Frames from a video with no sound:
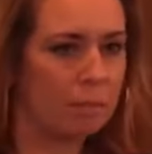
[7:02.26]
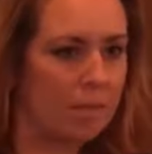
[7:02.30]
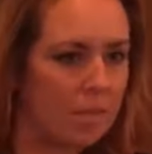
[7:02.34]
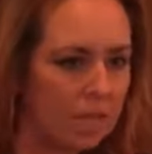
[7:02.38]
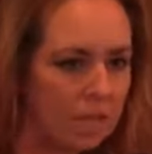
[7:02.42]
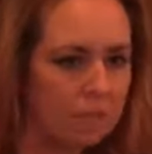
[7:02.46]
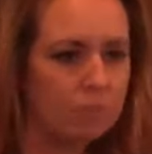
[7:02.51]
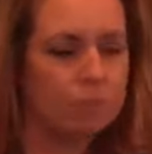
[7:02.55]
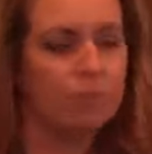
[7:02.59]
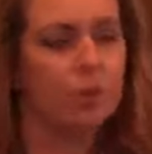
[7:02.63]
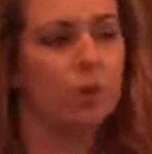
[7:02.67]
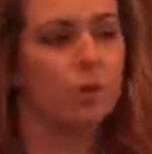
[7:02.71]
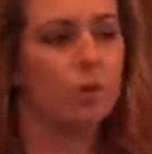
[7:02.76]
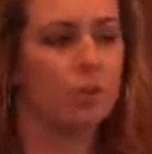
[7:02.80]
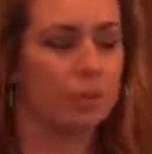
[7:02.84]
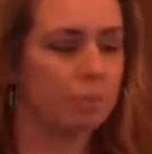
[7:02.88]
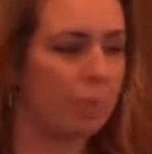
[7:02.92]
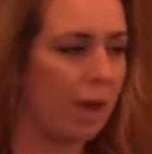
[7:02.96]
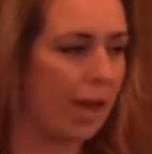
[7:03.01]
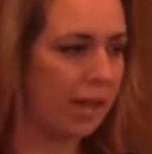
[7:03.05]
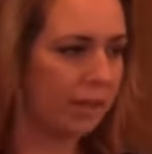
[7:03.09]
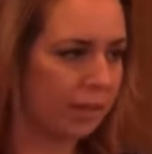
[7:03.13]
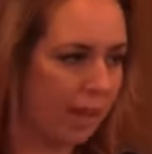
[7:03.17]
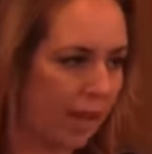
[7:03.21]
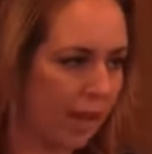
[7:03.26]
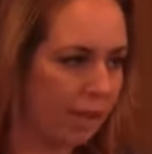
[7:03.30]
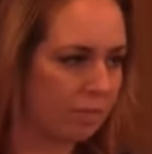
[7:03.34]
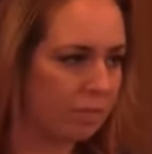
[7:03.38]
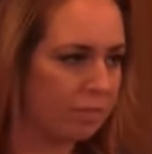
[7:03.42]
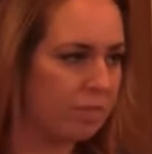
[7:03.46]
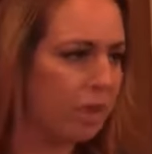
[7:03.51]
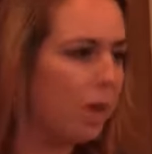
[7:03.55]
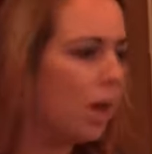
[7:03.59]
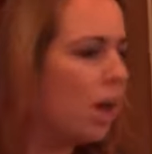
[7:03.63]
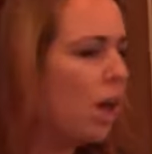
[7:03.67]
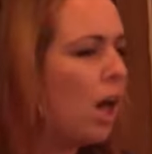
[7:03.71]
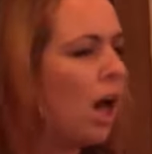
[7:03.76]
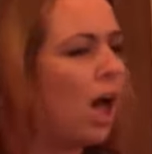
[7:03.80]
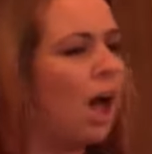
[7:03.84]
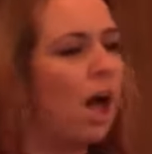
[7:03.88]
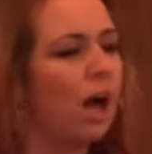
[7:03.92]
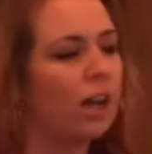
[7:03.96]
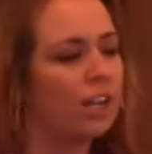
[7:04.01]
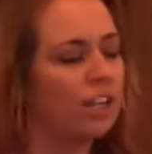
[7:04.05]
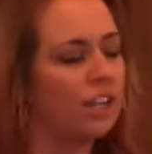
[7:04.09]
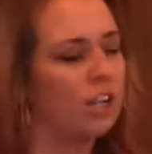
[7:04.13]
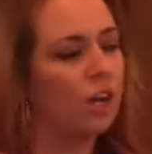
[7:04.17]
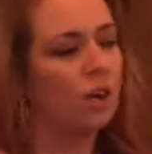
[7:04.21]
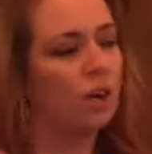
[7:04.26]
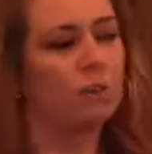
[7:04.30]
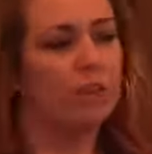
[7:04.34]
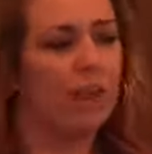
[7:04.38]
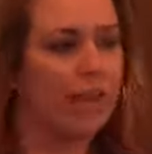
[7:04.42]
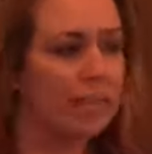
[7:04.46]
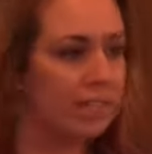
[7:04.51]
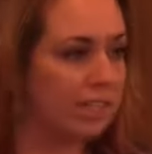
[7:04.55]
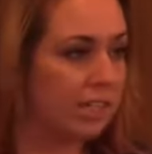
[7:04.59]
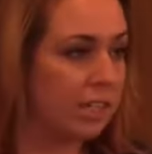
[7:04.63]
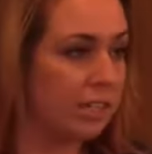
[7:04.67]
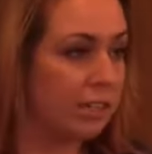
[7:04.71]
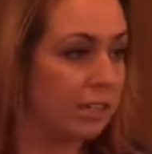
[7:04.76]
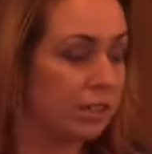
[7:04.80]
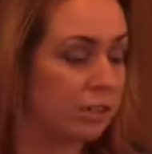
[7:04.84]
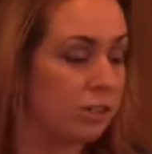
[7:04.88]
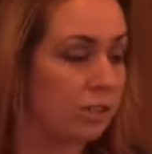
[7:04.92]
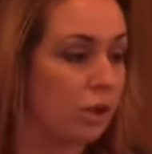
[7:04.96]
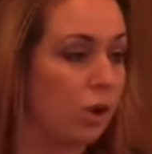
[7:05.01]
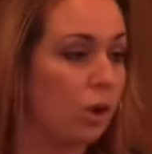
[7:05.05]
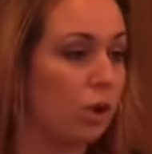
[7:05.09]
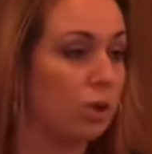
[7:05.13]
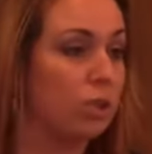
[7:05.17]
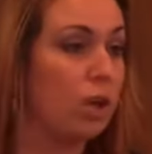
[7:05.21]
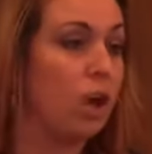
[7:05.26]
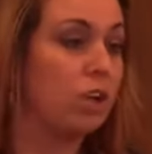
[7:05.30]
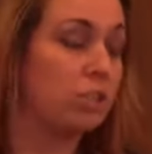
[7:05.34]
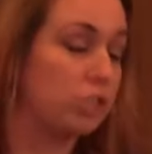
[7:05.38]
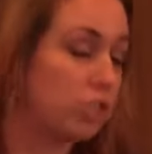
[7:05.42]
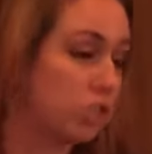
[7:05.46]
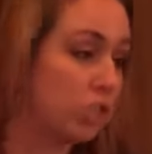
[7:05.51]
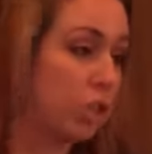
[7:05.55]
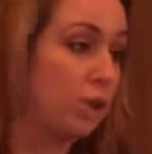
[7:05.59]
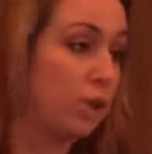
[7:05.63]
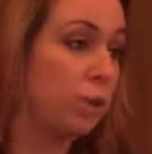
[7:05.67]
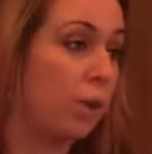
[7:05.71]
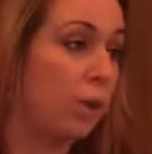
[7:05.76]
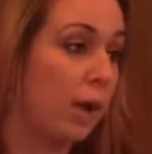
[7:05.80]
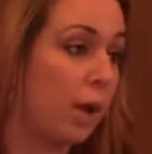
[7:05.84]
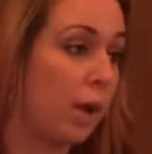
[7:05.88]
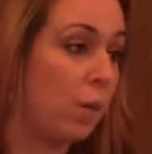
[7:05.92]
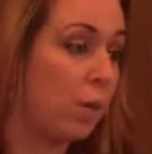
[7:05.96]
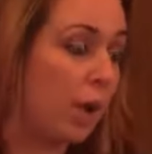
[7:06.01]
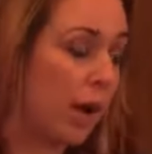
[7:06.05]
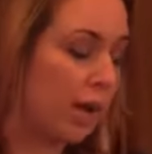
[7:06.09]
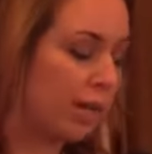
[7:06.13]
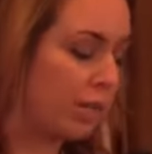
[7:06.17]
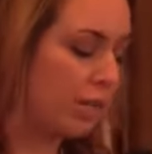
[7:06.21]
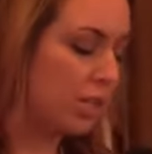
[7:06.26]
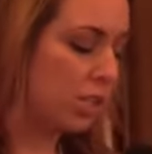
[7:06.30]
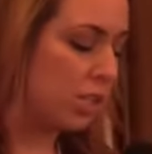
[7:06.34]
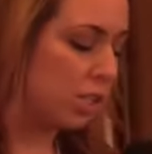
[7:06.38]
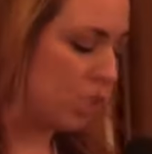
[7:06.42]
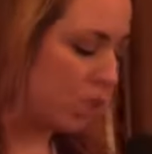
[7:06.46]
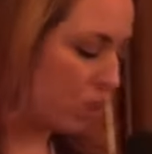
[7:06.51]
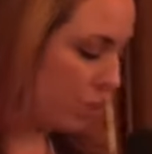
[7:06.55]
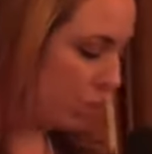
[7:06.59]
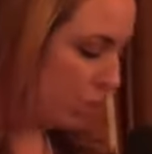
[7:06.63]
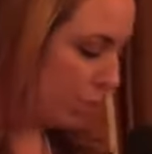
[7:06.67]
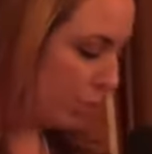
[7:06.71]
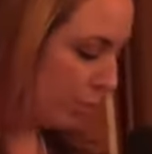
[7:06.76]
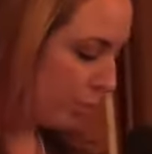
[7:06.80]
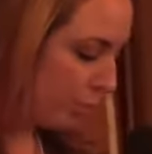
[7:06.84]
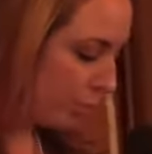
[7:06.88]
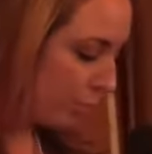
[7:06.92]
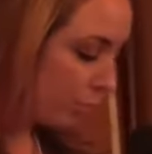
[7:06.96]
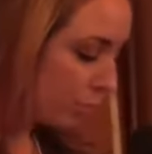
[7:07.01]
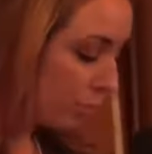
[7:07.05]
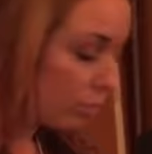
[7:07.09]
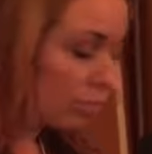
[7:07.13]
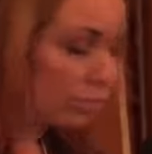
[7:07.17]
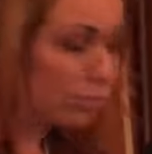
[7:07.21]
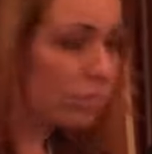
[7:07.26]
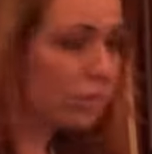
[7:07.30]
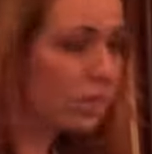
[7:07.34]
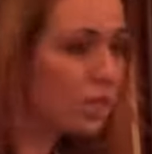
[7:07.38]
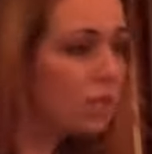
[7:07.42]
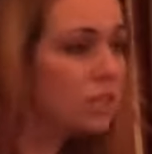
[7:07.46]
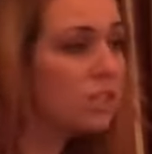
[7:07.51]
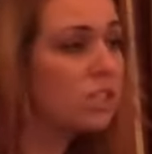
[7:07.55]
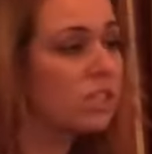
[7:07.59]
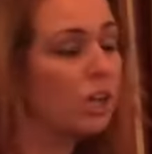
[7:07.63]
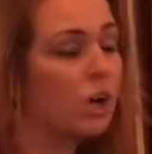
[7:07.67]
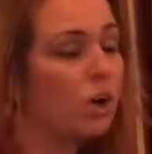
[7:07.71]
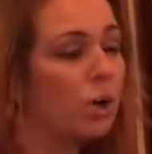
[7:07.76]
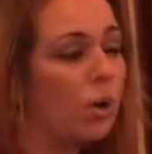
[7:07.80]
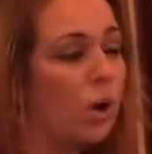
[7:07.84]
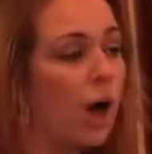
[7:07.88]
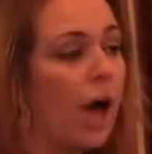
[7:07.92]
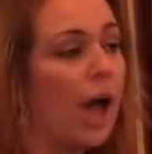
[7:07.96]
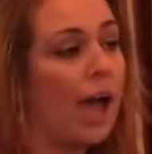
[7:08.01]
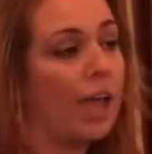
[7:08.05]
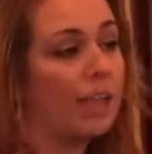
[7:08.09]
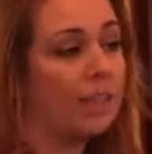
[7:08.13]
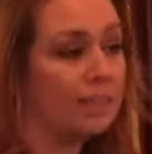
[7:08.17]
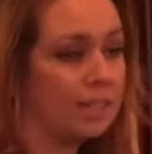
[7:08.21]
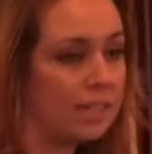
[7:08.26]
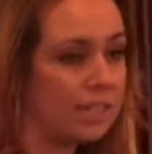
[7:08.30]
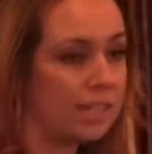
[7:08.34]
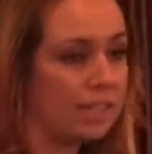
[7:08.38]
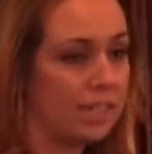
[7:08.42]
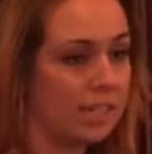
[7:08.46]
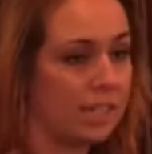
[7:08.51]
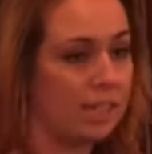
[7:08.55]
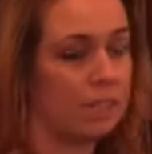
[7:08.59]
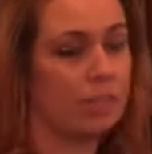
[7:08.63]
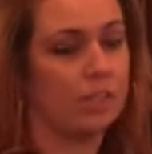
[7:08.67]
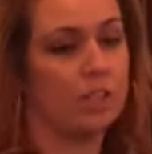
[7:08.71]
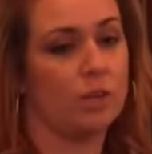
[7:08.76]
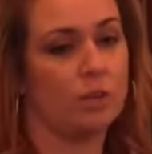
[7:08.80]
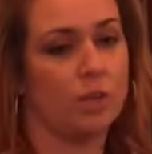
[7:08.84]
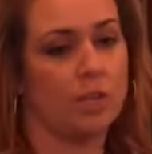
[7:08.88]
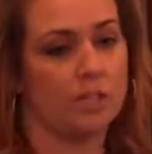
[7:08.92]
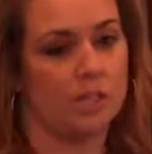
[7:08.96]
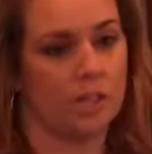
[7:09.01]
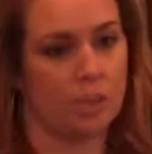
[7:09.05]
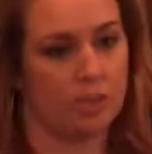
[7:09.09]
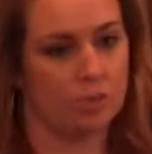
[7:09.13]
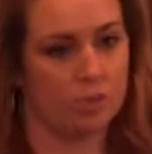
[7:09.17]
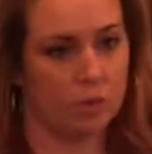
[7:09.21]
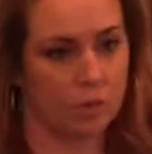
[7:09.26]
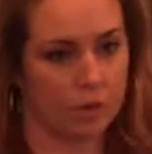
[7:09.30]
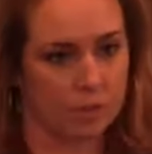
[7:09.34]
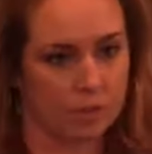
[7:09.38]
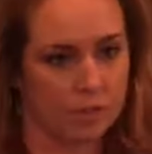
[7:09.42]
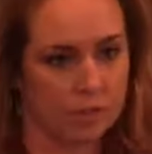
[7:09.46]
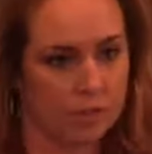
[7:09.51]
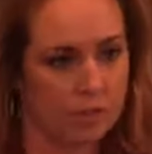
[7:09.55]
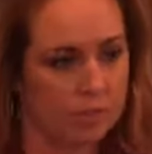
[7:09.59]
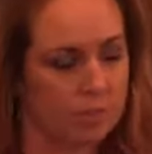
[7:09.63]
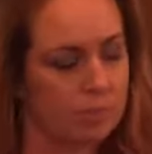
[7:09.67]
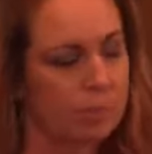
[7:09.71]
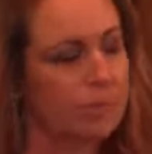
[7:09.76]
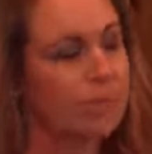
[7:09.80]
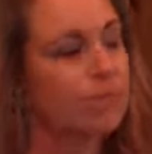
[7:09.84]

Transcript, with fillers: meaningful with my life. You 19 years old, unsure what I wanted to do. So I enlisted in the US Air Force.